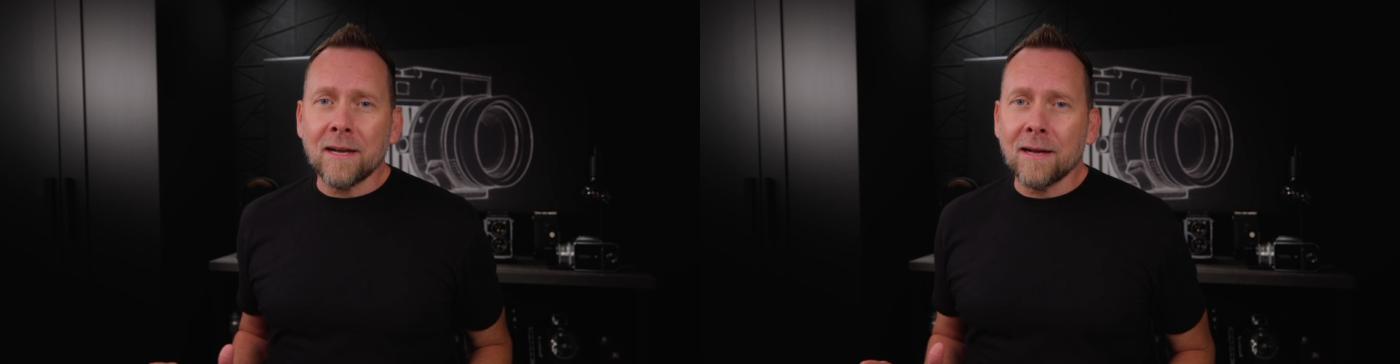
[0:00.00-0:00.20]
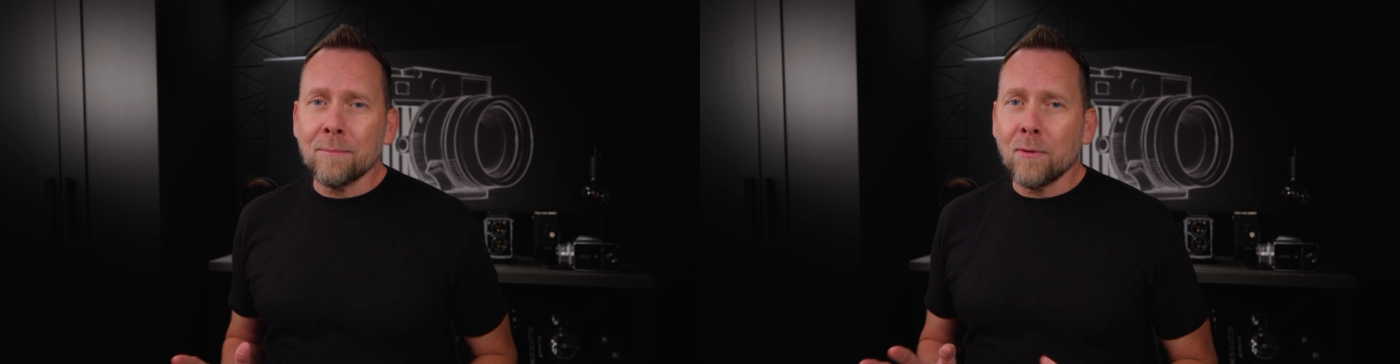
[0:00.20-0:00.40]

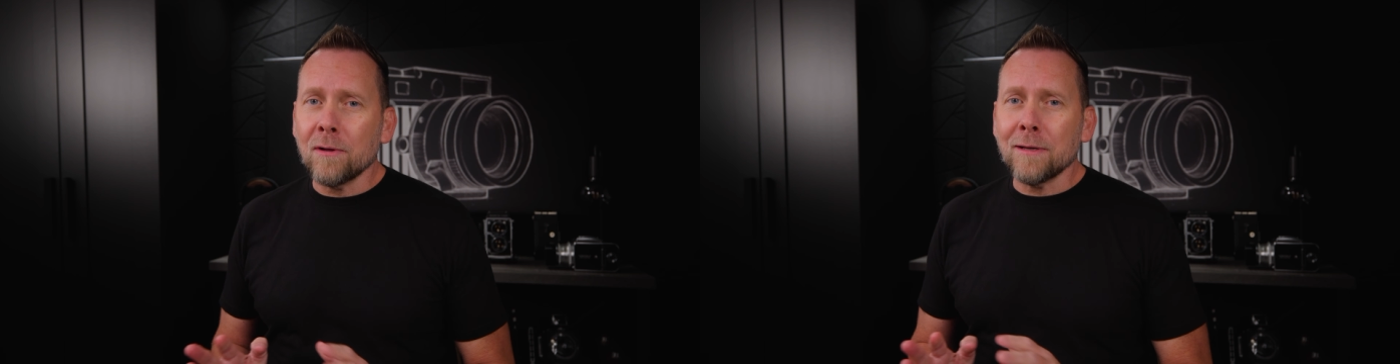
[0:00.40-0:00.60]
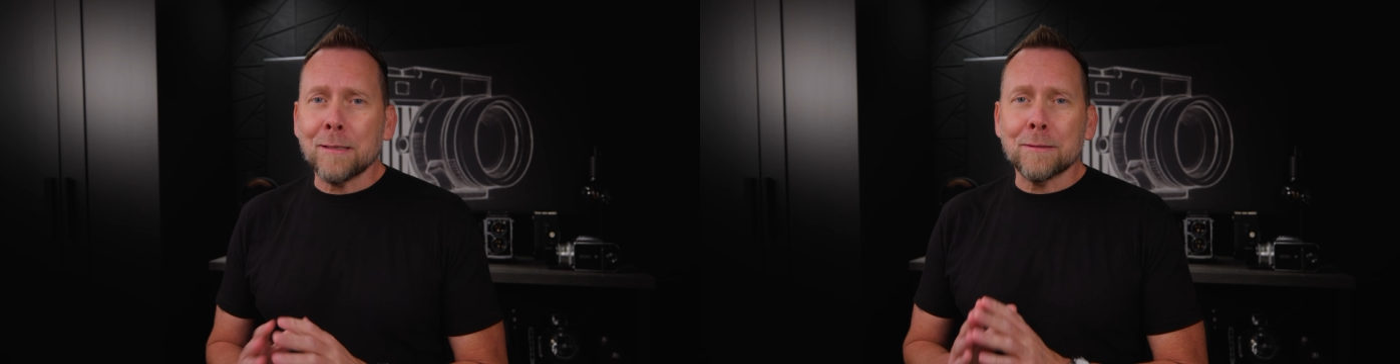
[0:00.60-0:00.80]
I
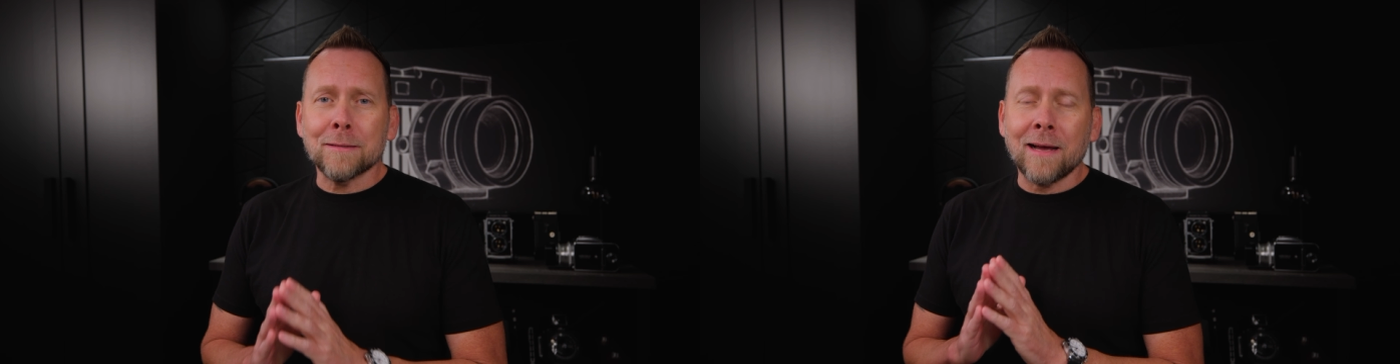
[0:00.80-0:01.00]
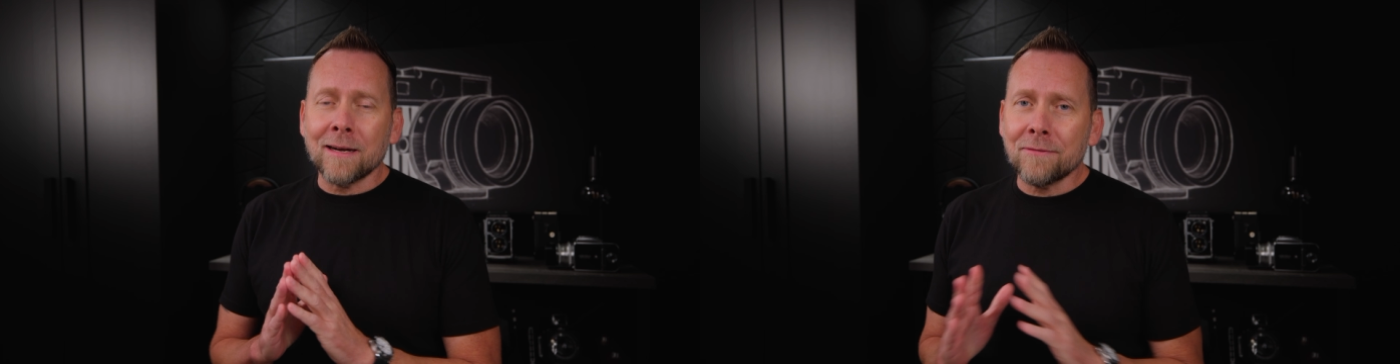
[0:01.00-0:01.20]
bought a
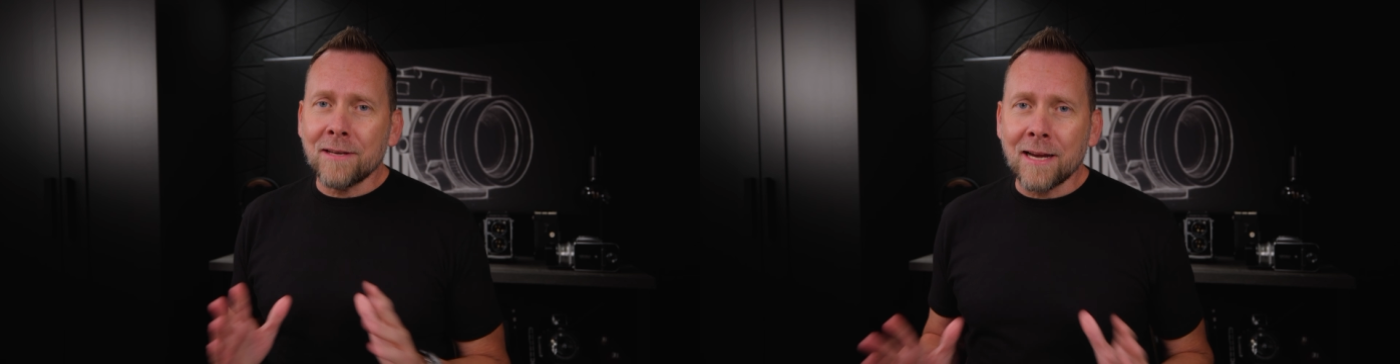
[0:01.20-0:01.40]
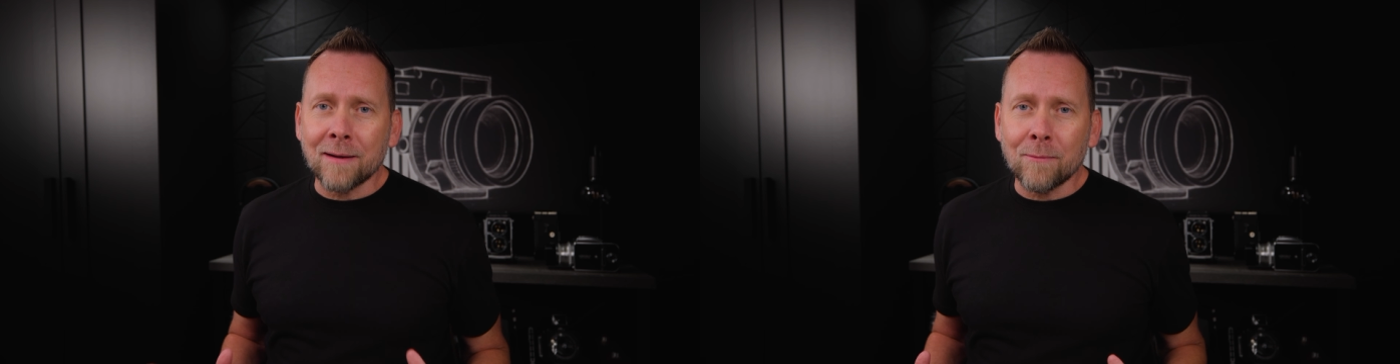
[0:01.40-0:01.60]
lot of
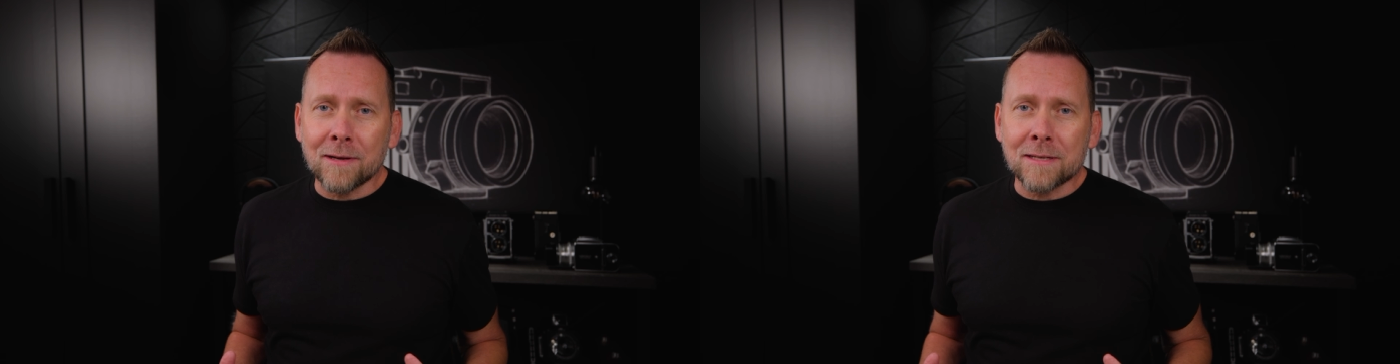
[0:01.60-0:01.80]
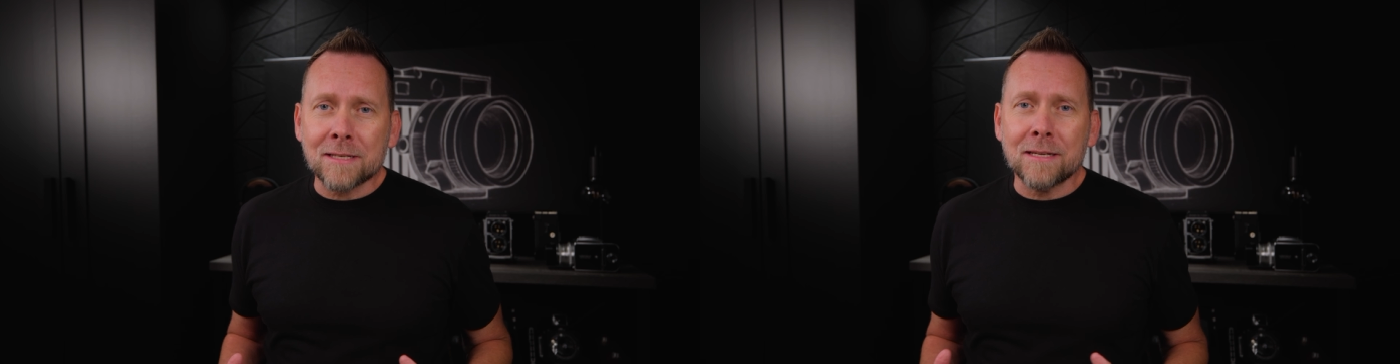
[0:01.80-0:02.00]

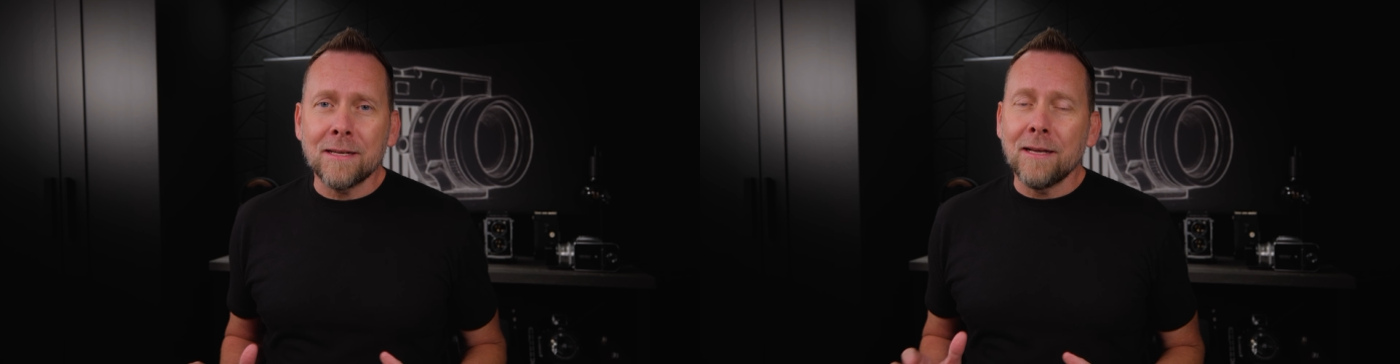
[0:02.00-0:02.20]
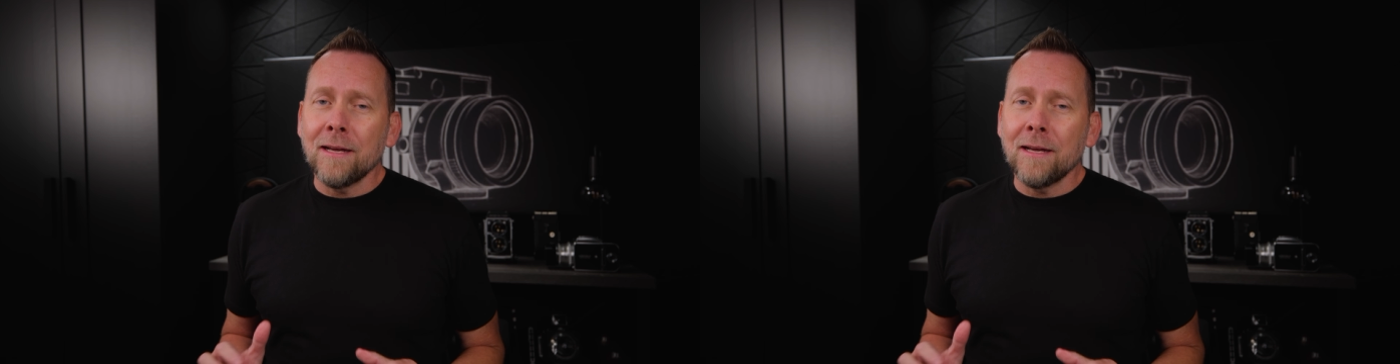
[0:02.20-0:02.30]
cameras.